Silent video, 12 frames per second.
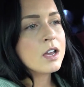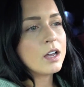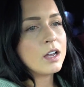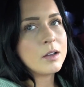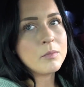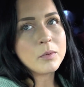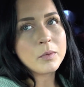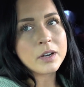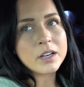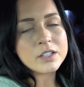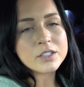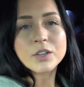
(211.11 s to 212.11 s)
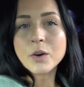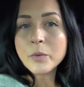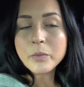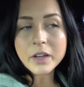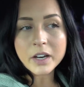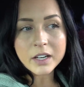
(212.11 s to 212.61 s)
um, but we're gonna just go
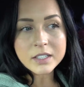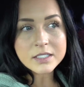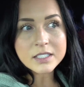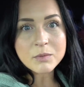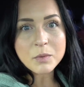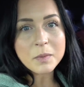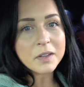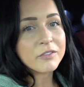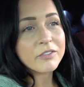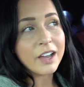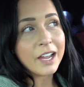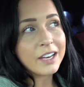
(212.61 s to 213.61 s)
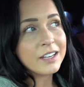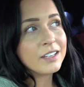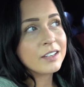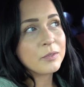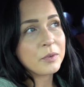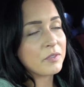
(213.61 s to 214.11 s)
up there and see what we can
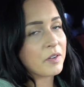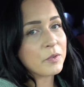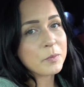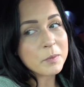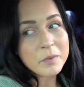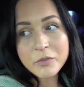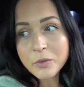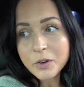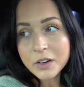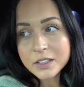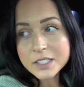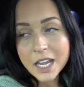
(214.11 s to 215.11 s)
find. We've never been before it's